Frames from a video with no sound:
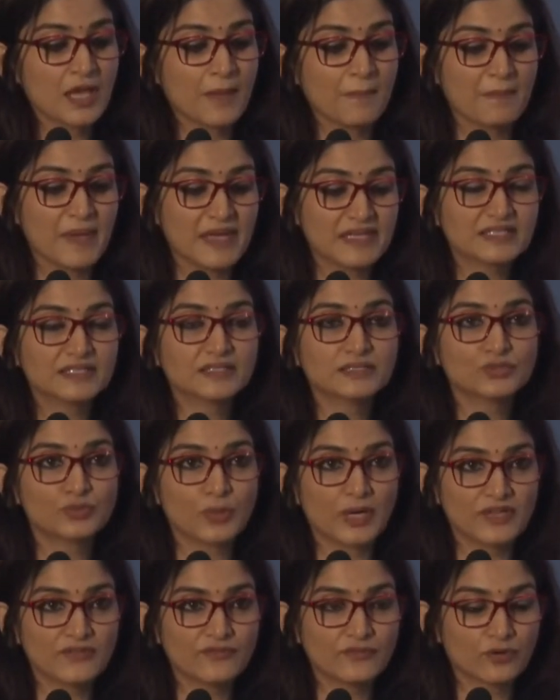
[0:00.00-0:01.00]
Better
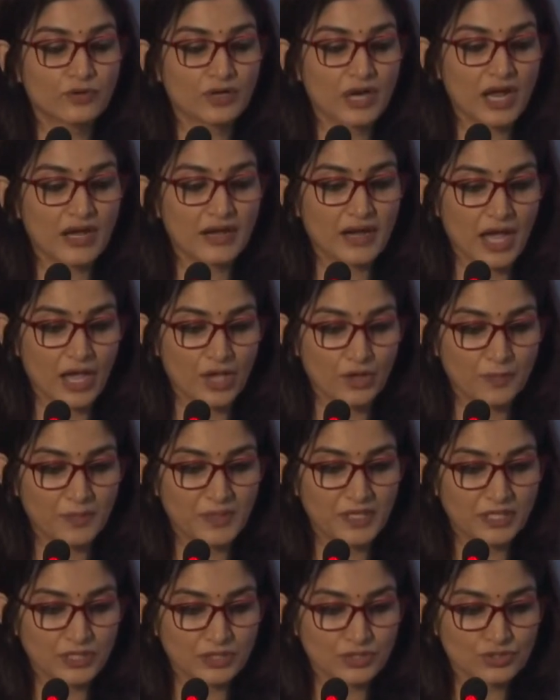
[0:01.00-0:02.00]
24 hour
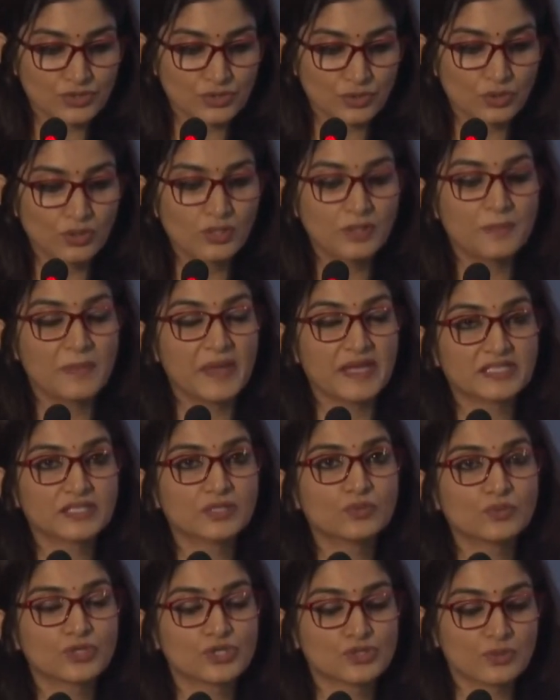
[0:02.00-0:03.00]
IOP control,
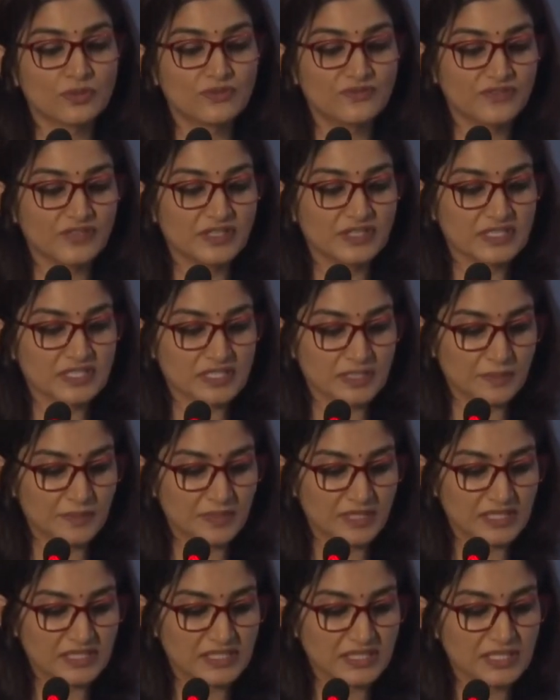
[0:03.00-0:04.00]
better visual field
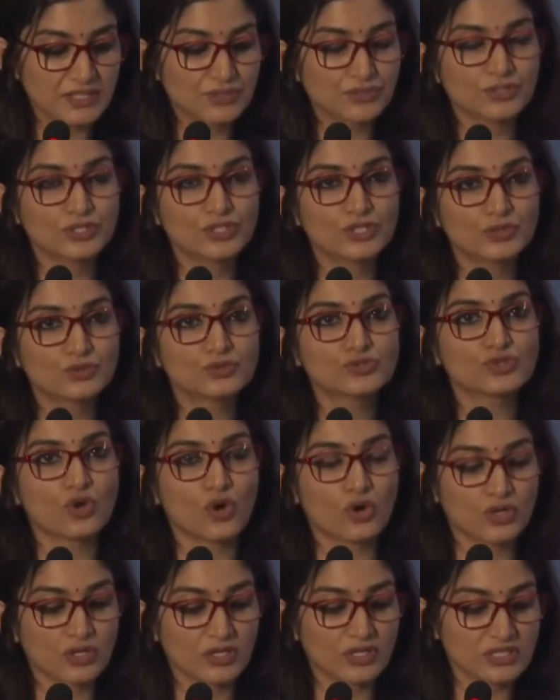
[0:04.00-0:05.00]
stability, reduced
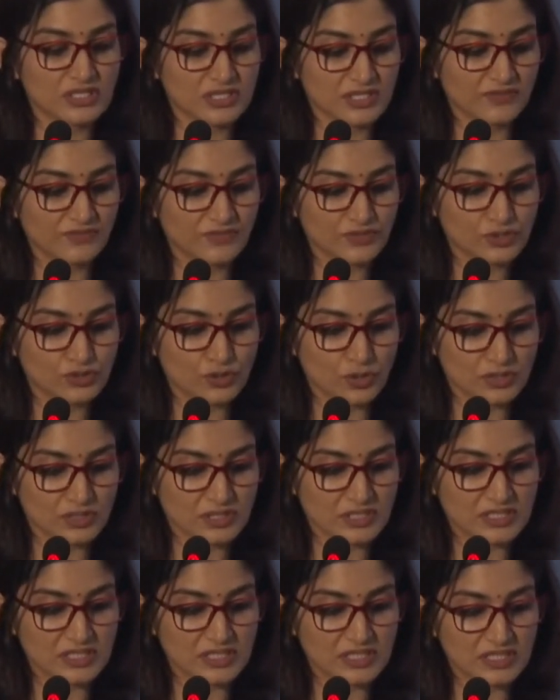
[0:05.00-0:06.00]
ocular surface
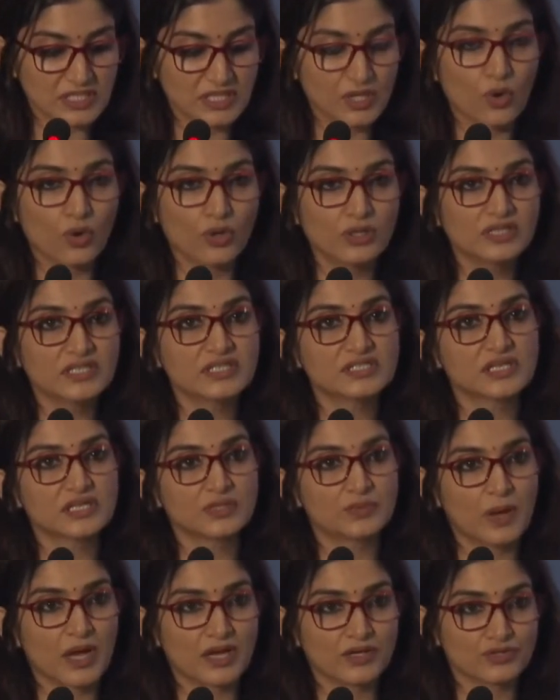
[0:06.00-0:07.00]
toxicity, all these are
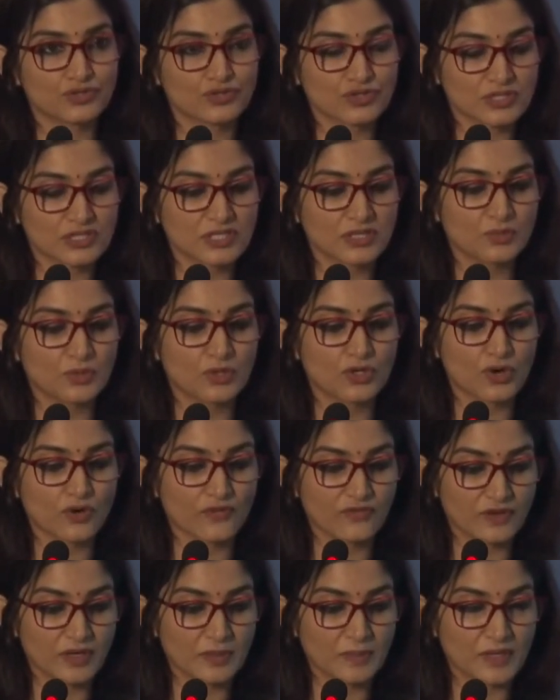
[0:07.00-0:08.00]
advantages that we are
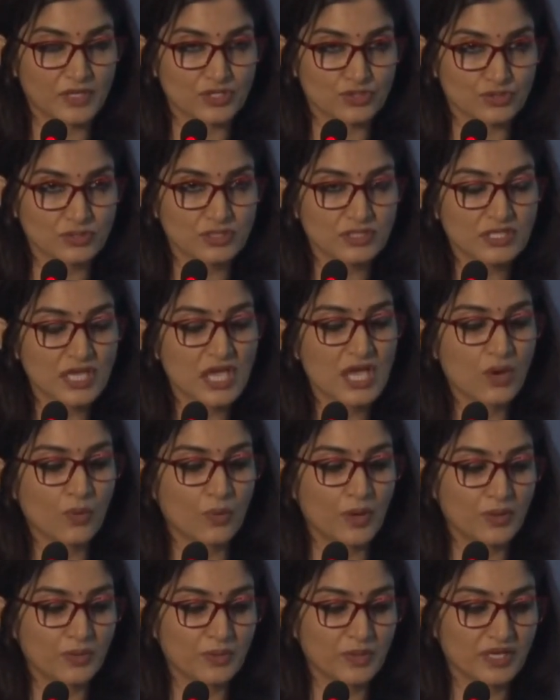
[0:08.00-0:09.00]
offering patients
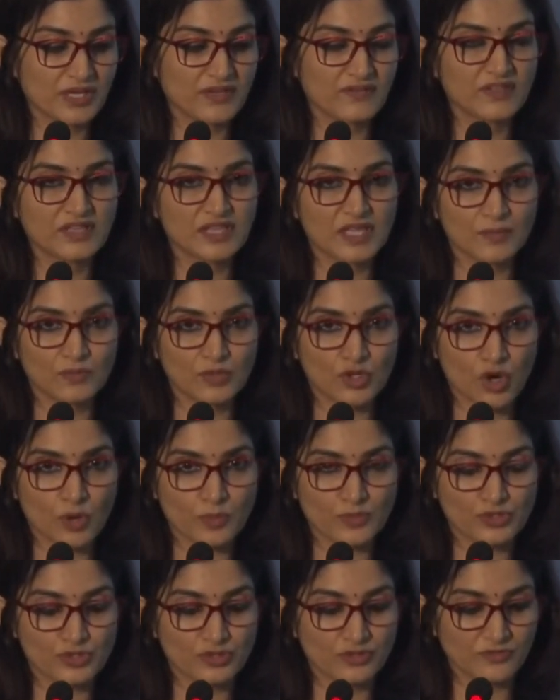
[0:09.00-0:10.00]
when we are giving them the
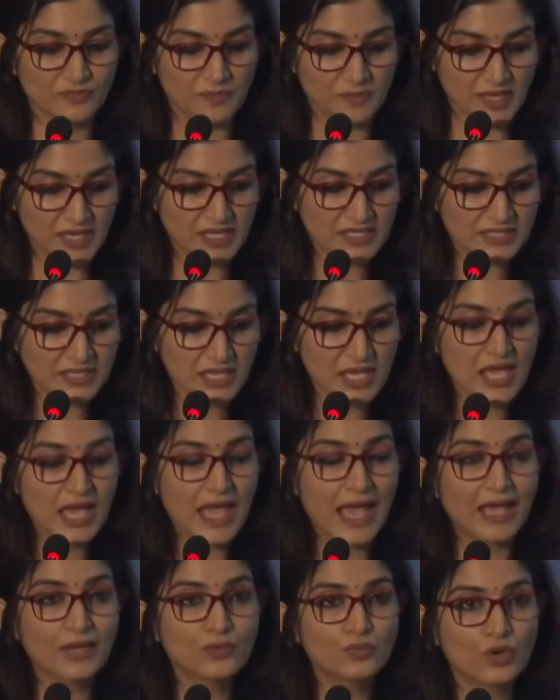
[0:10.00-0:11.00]
option of MIGS.
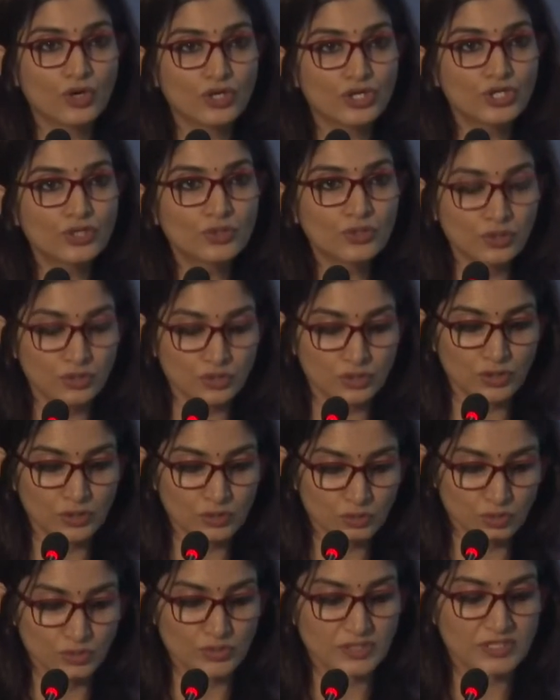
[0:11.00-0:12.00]
And what do you
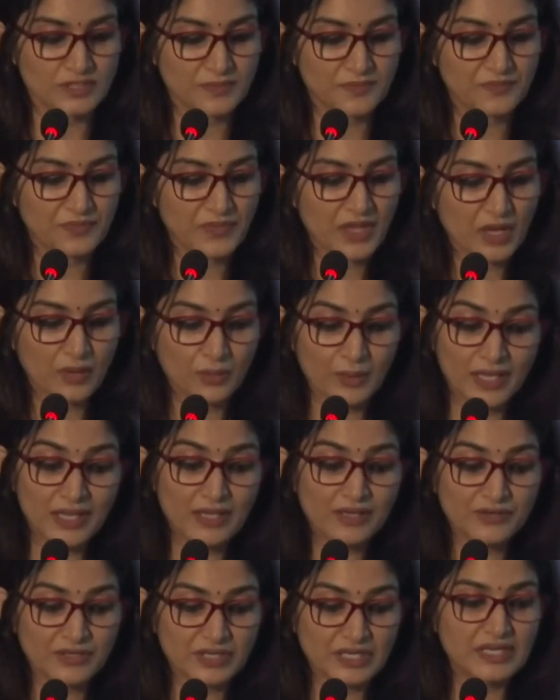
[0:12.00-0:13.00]
lose?
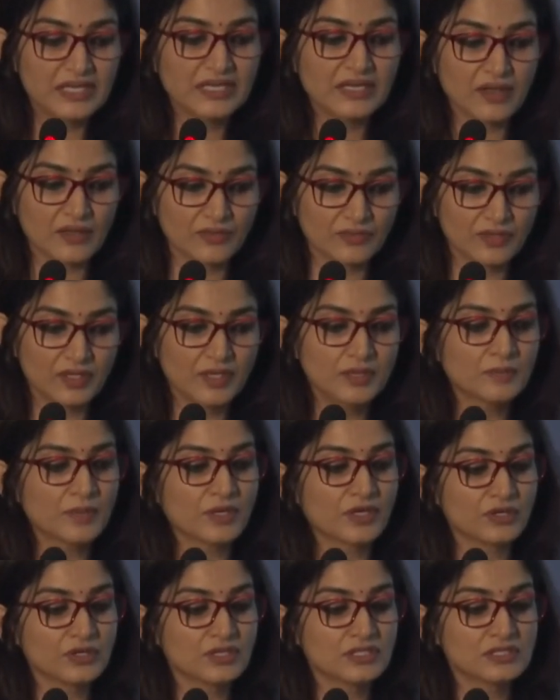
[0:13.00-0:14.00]
Well, really nothing
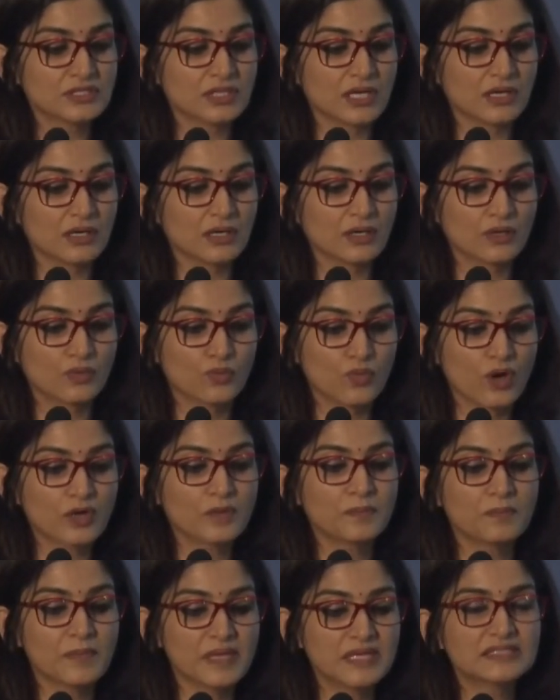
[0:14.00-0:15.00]
because uh,
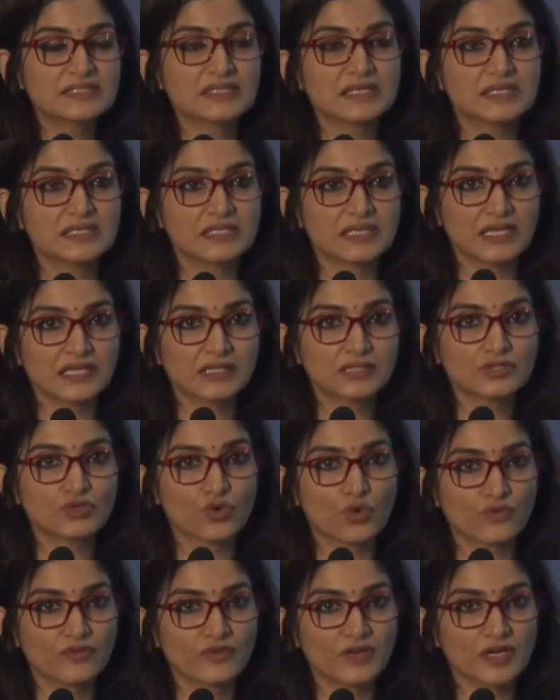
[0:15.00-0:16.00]
what MIGS entails
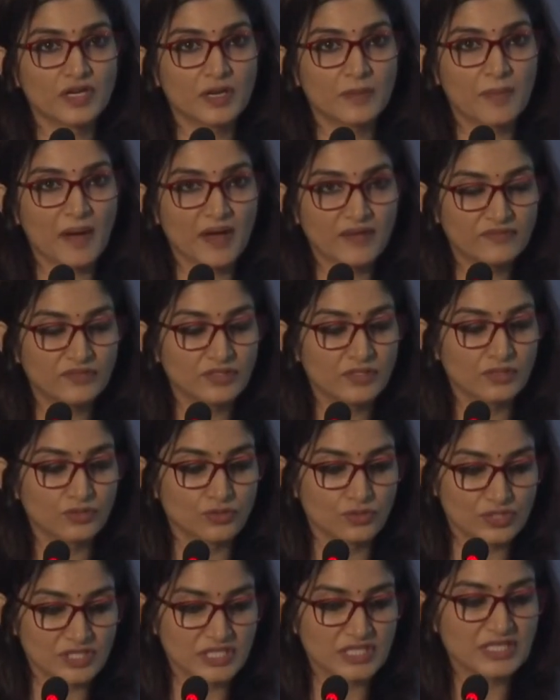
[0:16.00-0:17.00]
over and above the
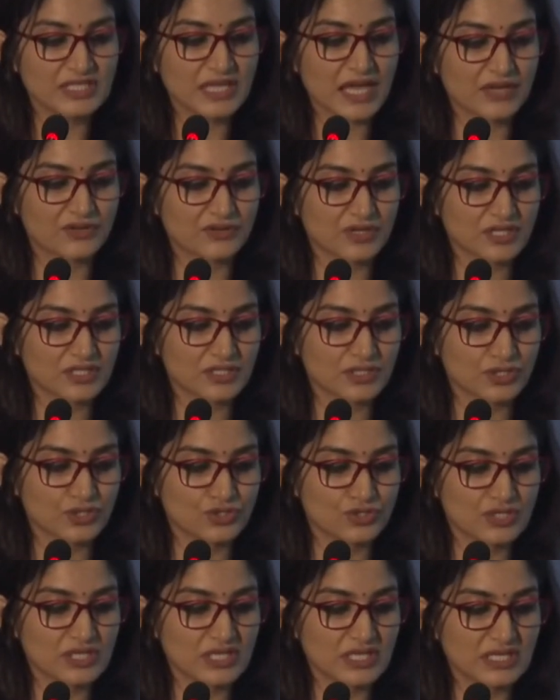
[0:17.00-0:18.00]
routine cataract
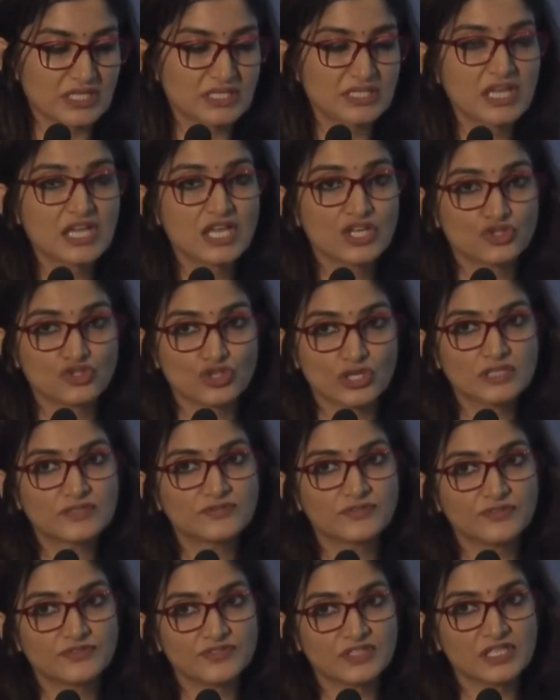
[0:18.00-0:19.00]
surgery is just
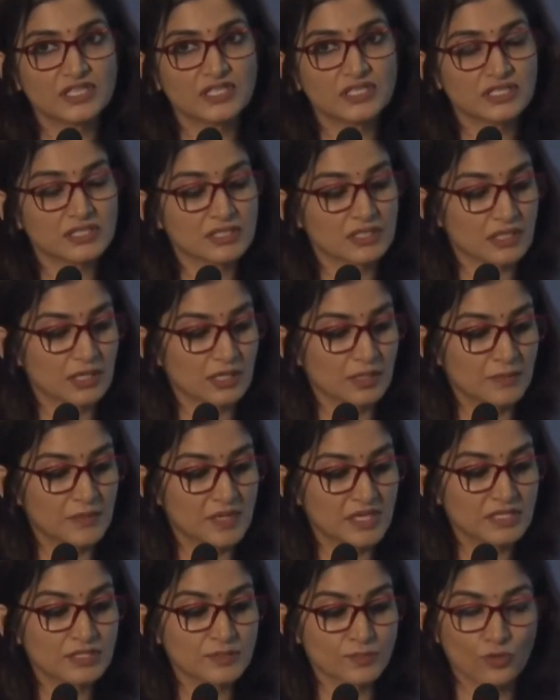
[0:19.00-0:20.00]
15 uh,
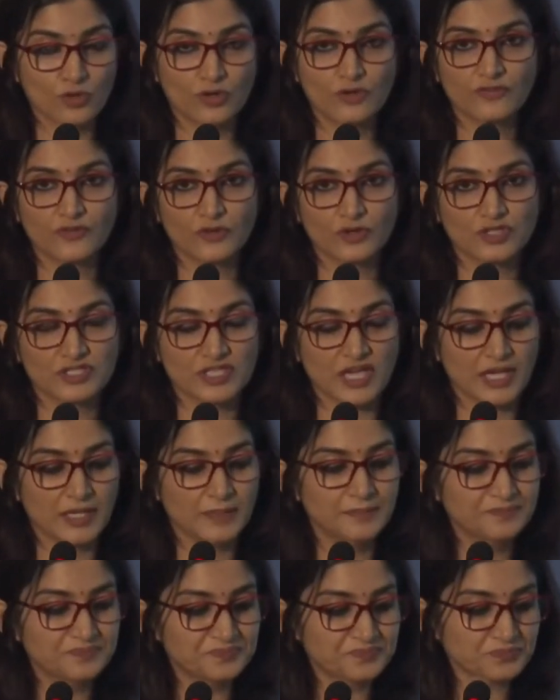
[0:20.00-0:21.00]
minutes more of your
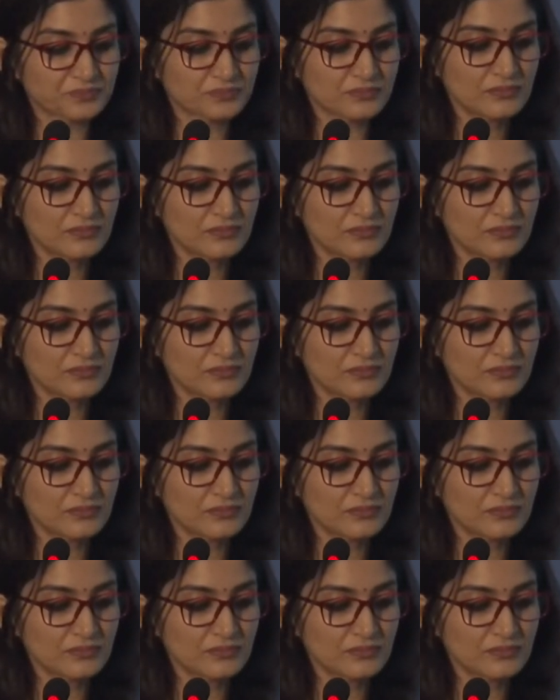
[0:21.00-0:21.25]
time